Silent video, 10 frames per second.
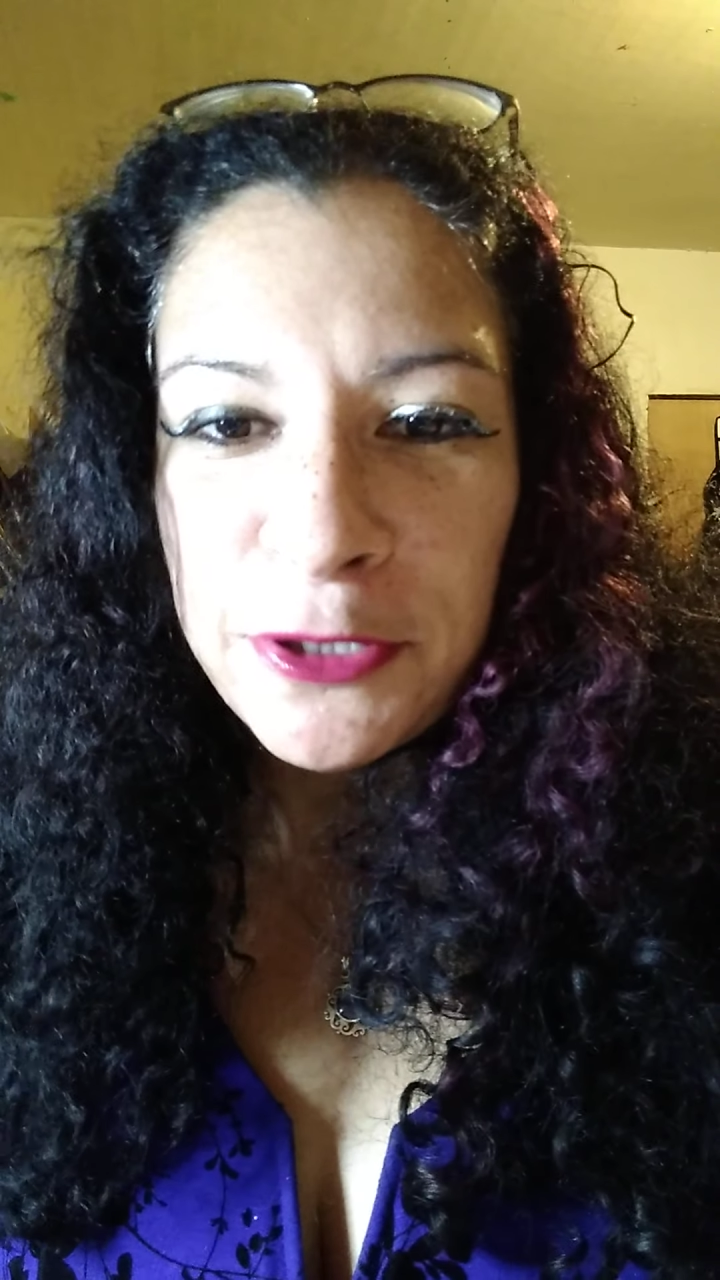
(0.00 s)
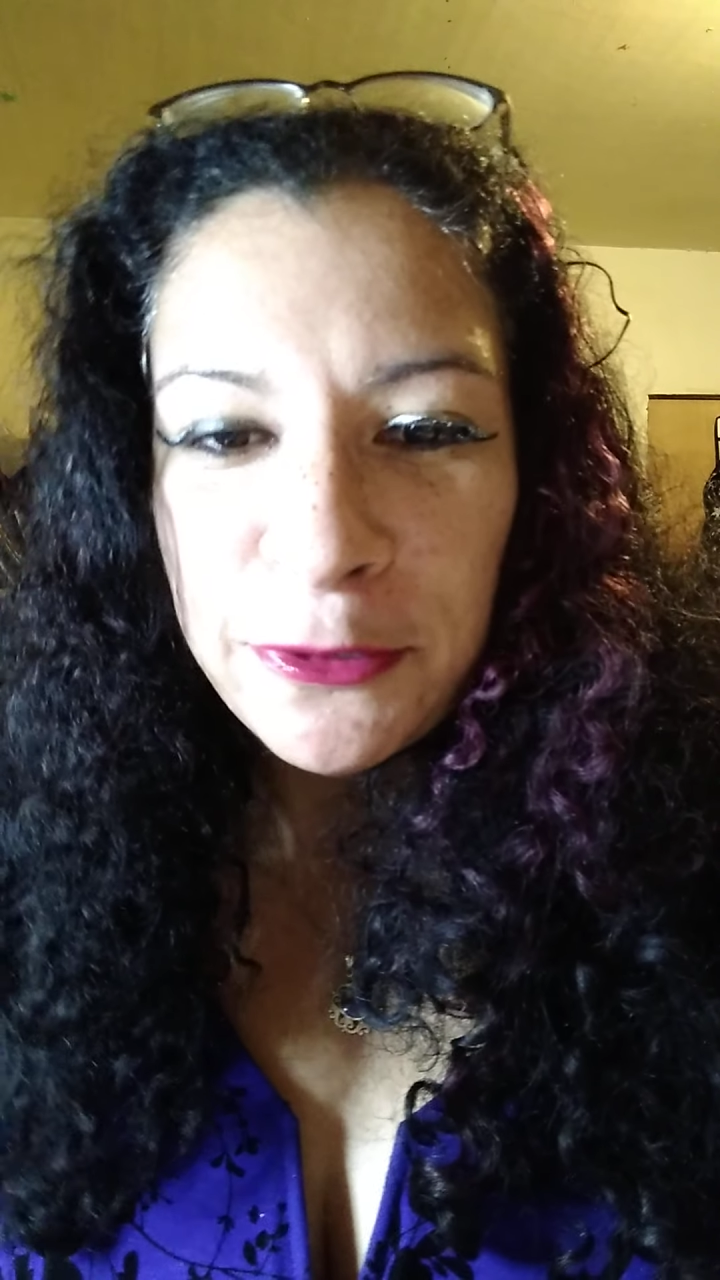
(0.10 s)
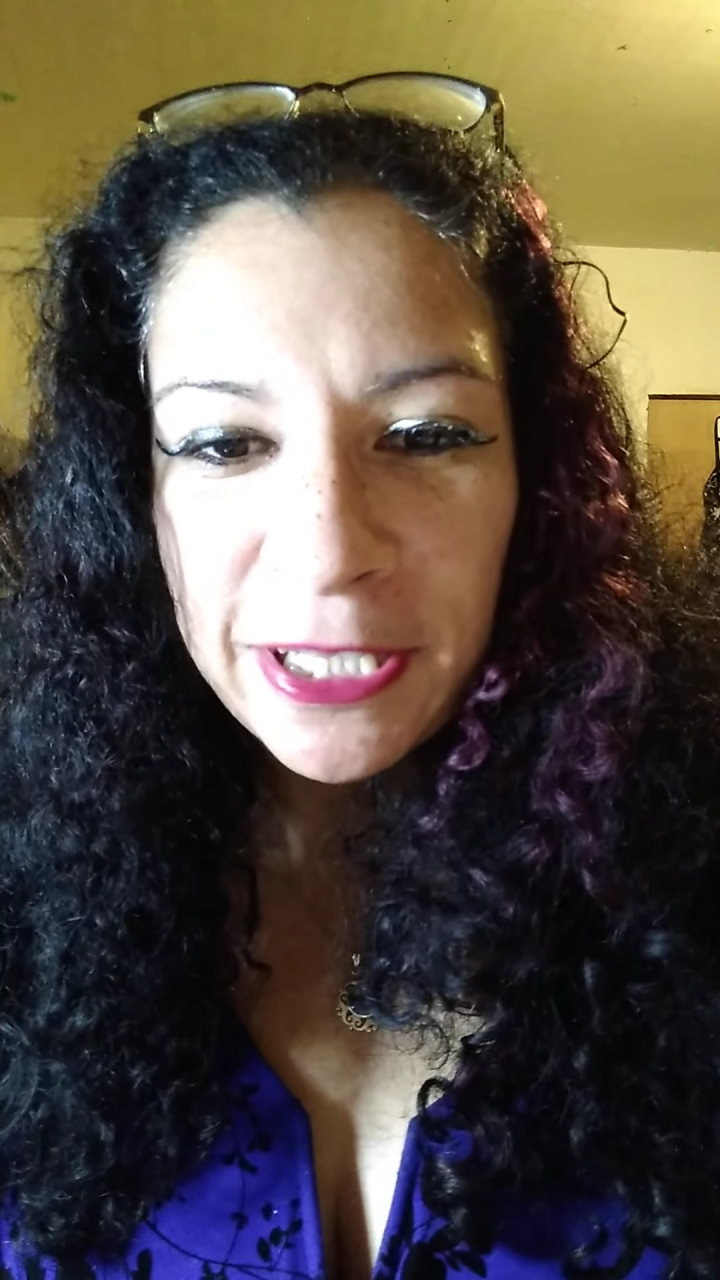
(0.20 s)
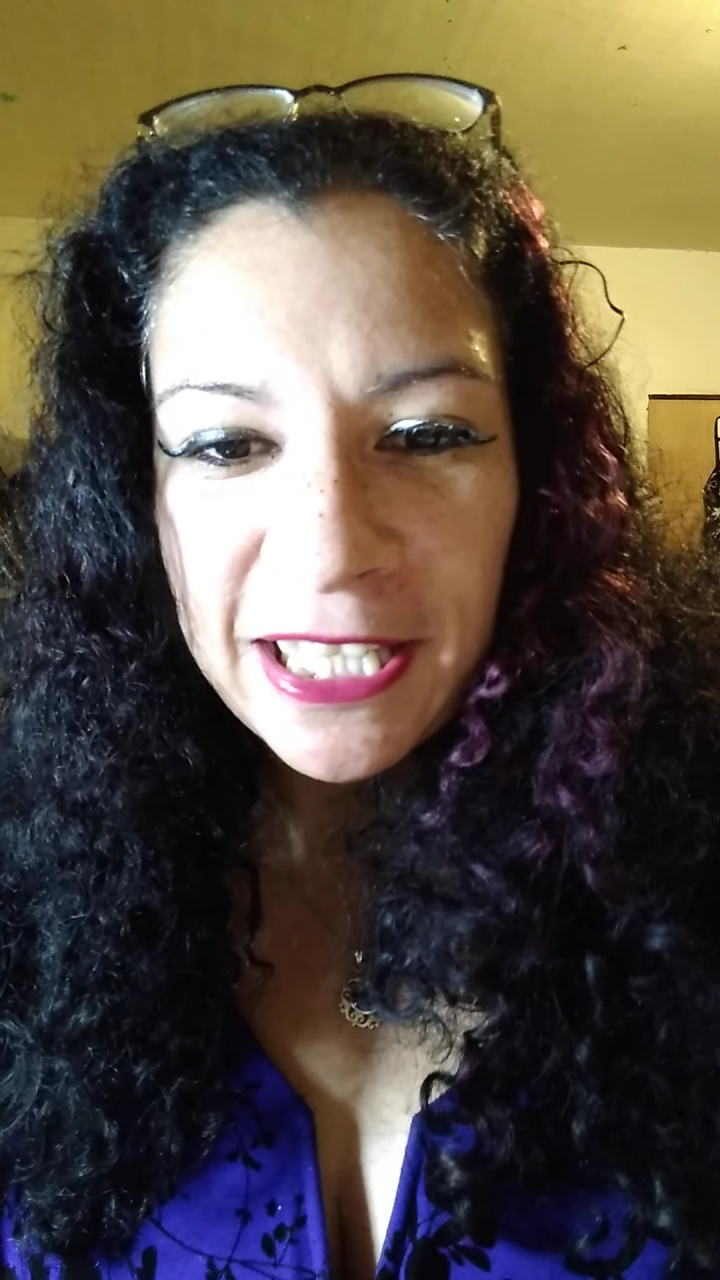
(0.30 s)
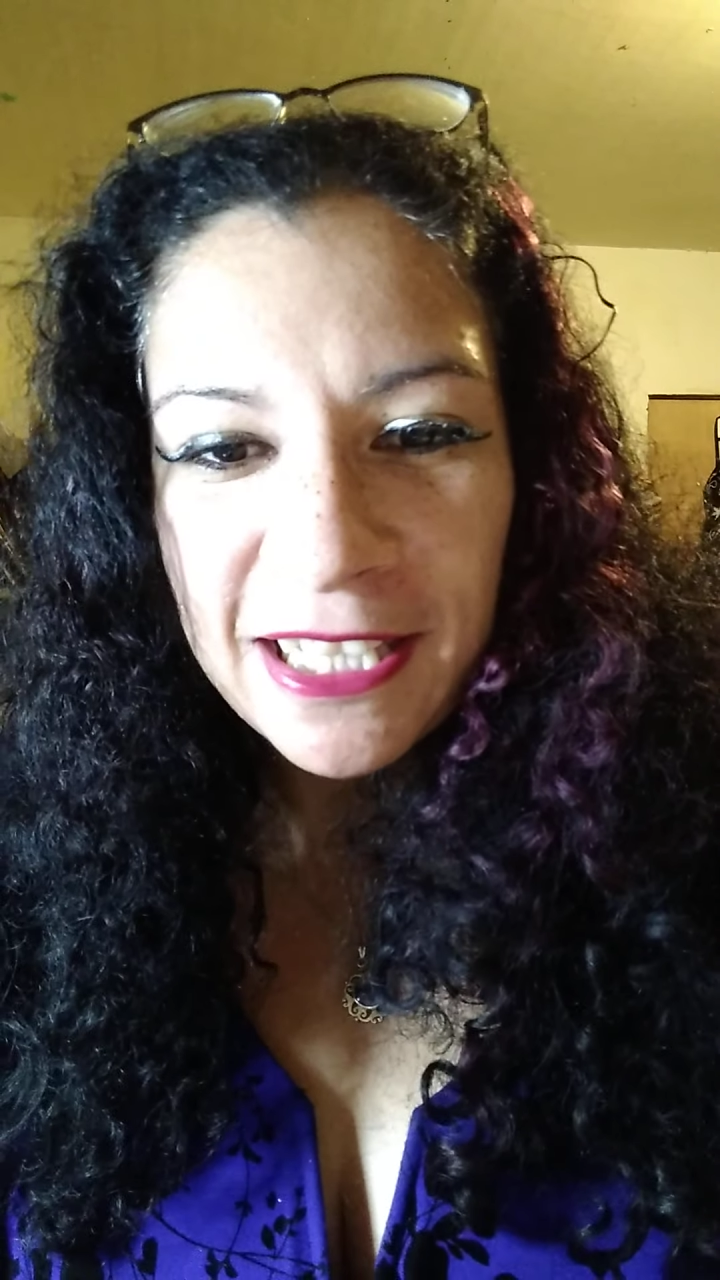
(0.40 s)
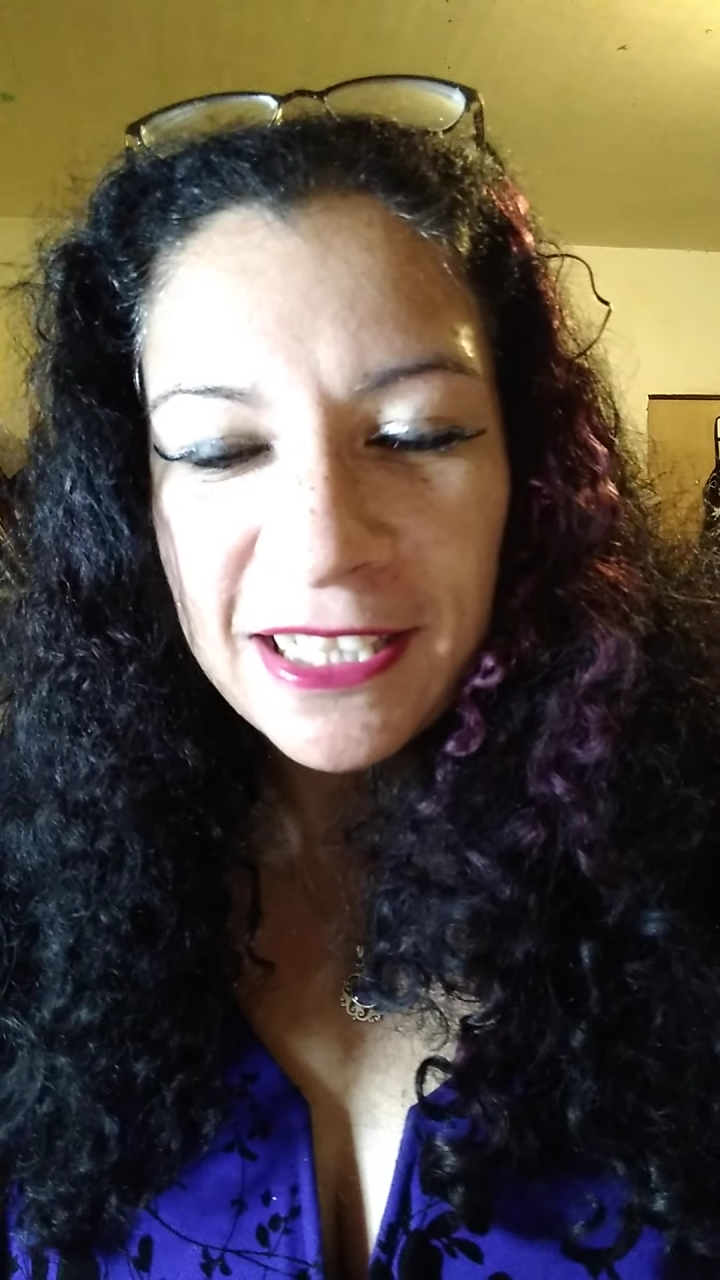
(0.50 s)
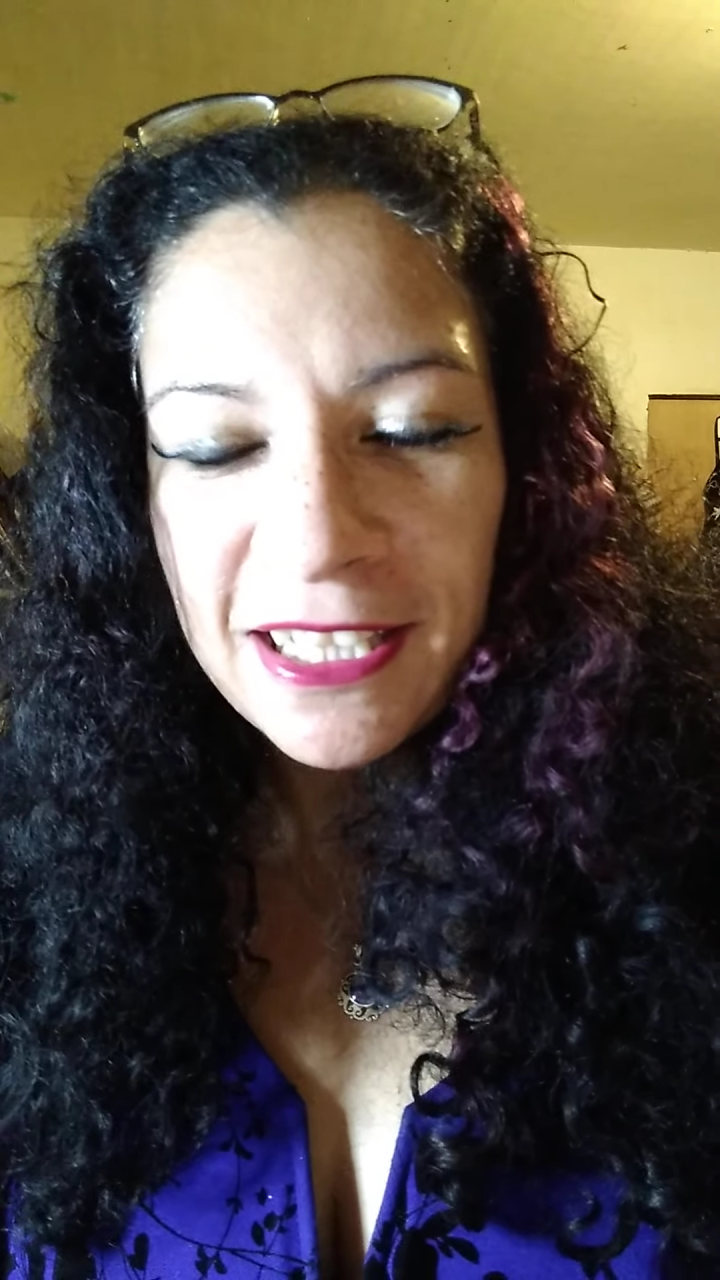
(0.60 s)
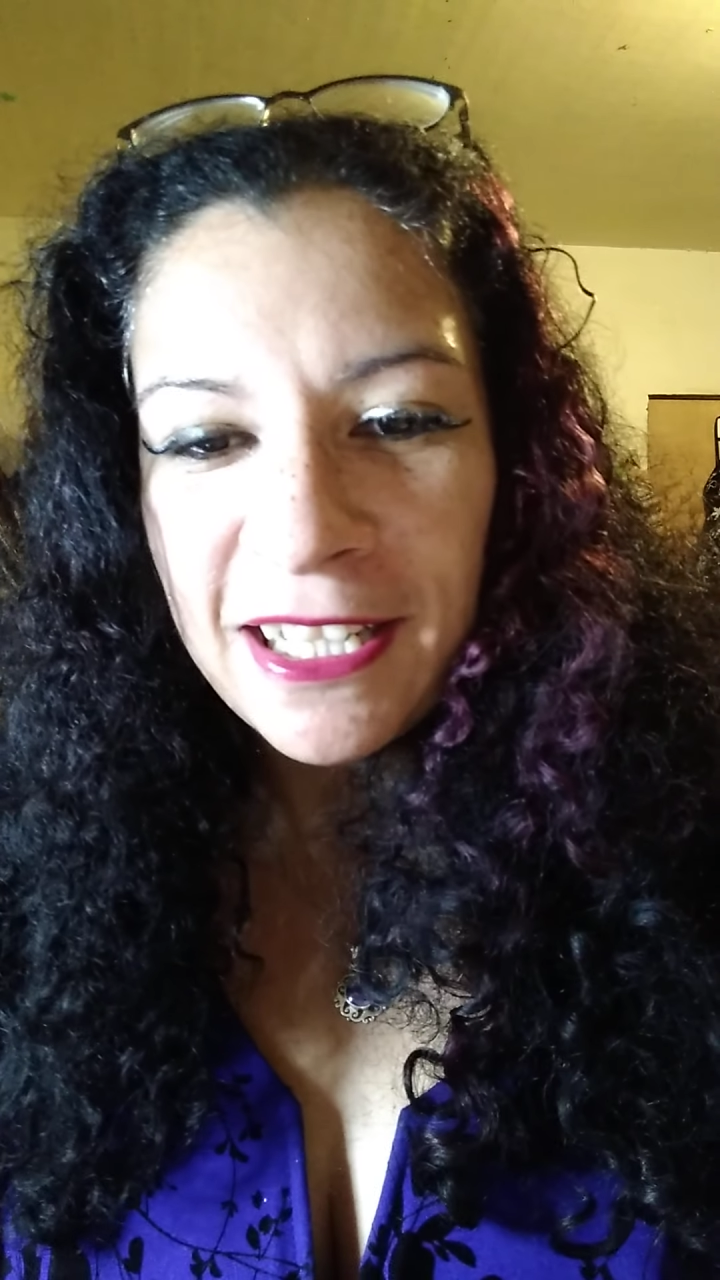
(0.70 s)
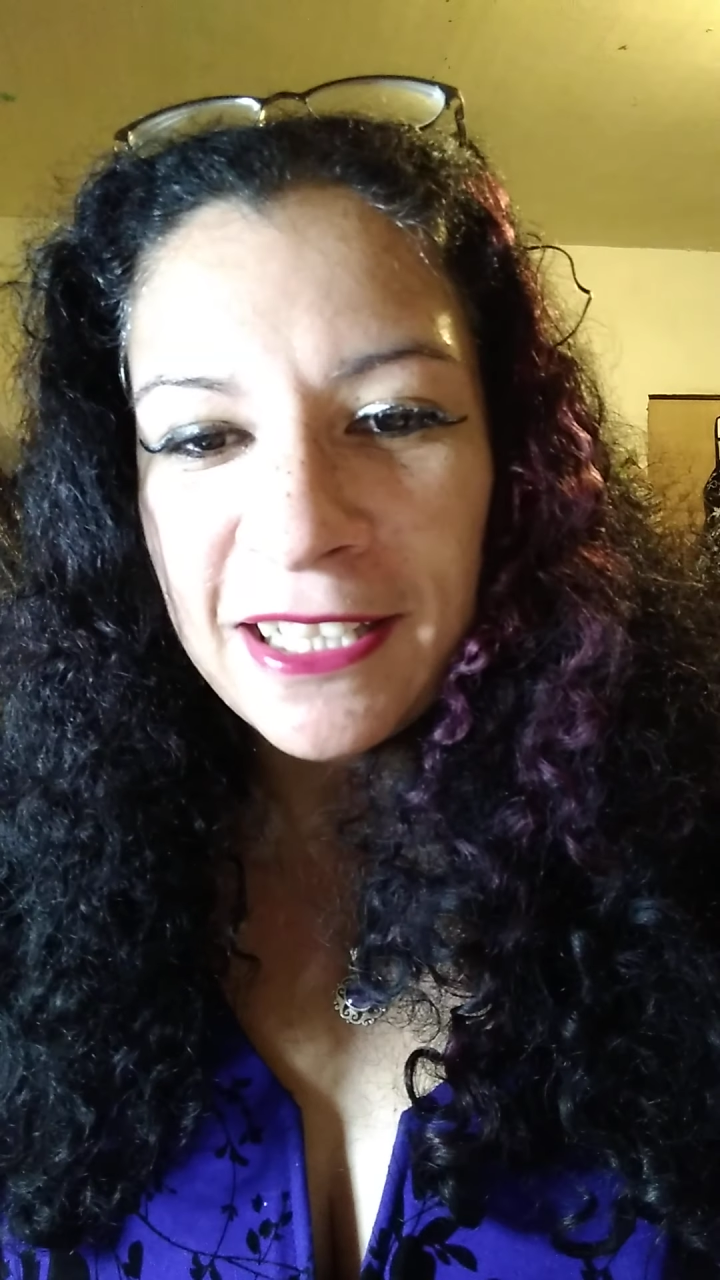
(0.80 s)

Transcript: tuning in,